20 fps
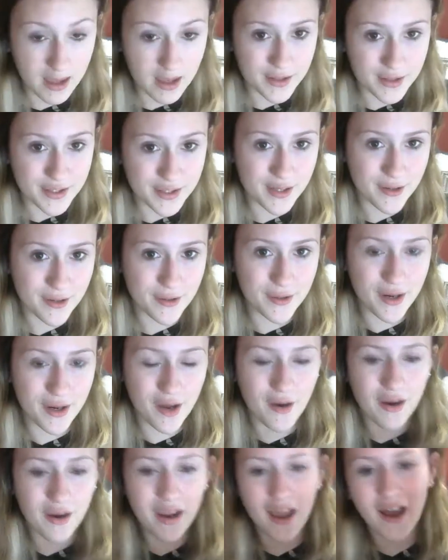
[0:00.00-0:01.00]
So now
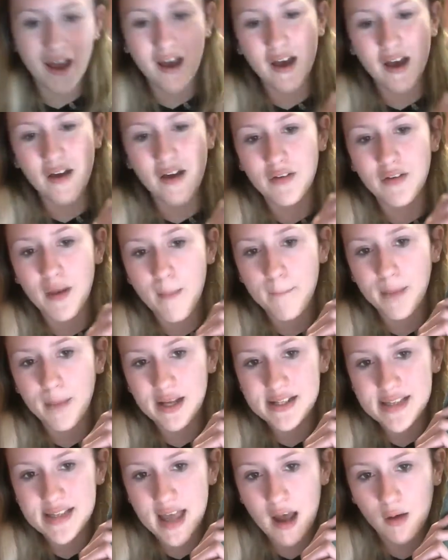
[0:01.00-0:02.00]
I have my
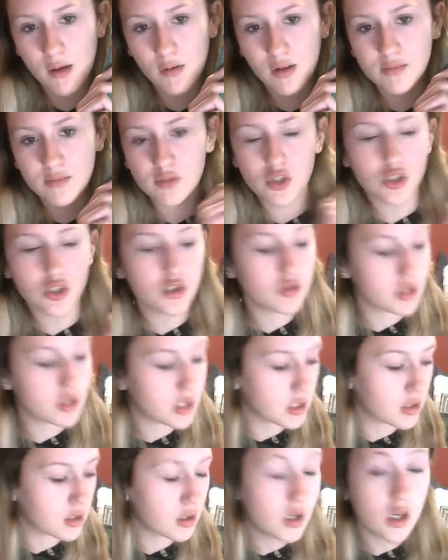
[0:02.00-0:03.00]
towel. I'm just
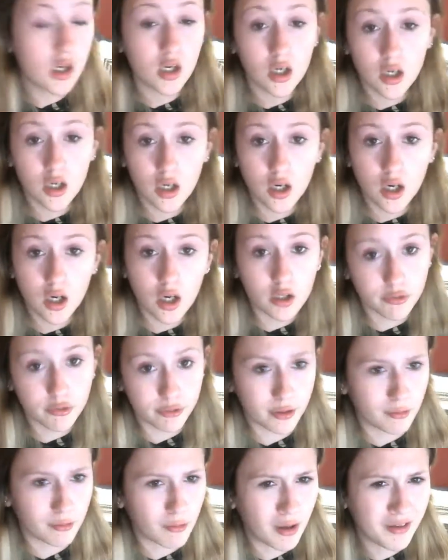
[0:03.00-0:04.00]
using a
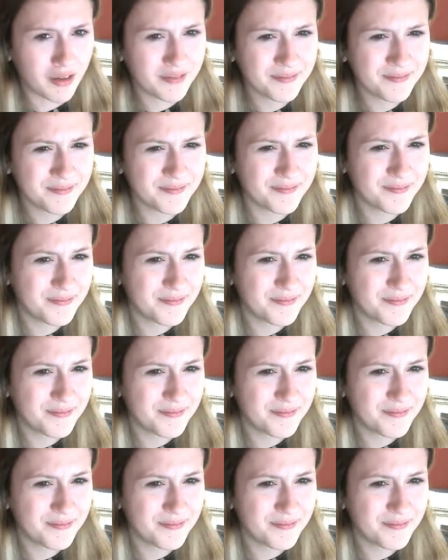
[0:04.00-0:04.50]
green one.